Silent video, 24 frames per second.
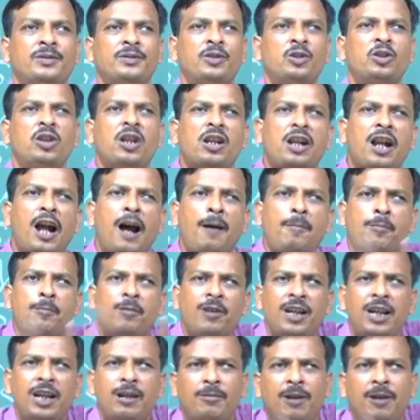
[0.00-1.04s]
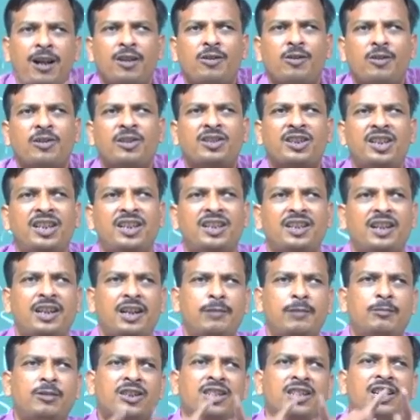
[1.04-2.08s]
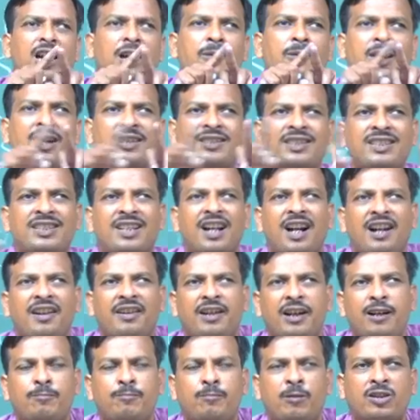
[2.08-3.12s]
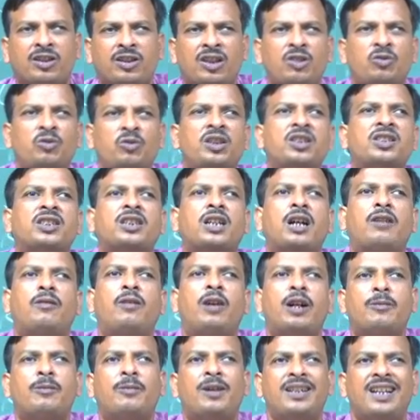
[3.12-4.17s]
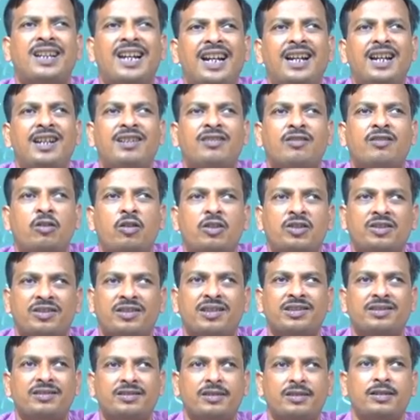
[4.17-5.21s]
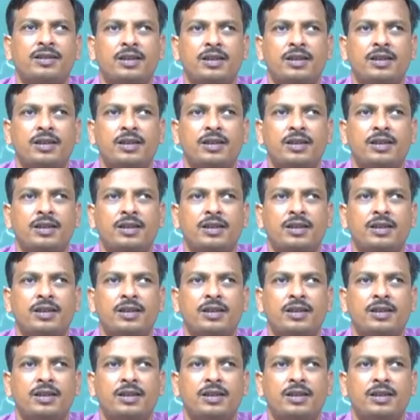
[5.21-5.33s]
So, roughly if I consider if the syllabus is 100% which is covered by the 8 questions,